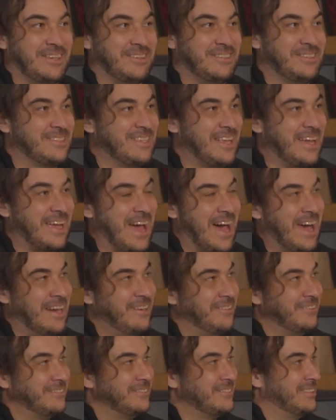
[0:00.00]
So it's like,
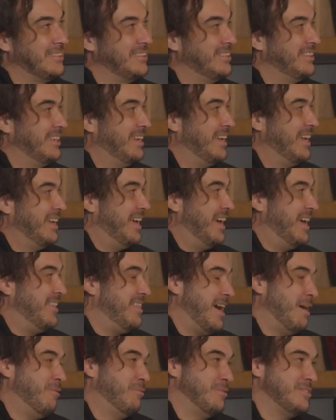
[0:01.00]
and
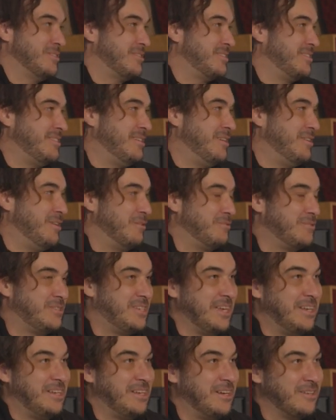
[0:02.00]
that was,
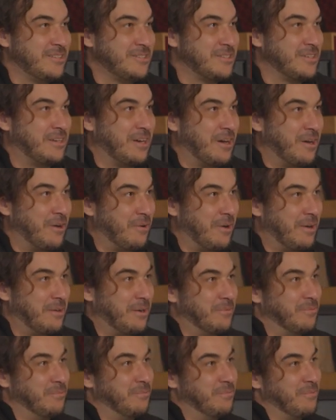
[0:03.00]
10 years ago. I
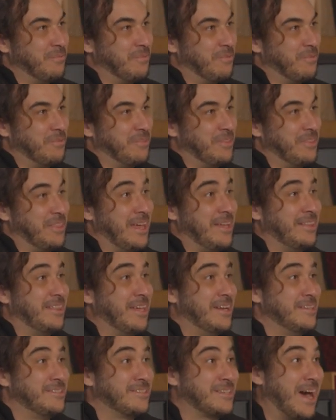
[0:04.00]
don't think
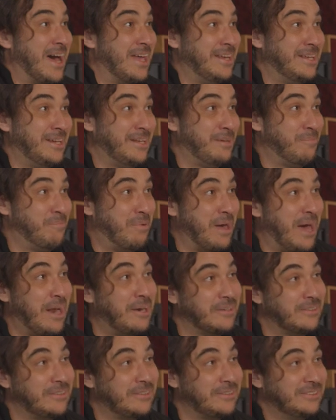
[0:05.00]
that it's gotten any
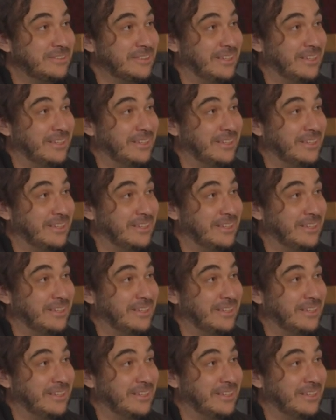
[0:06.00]
better.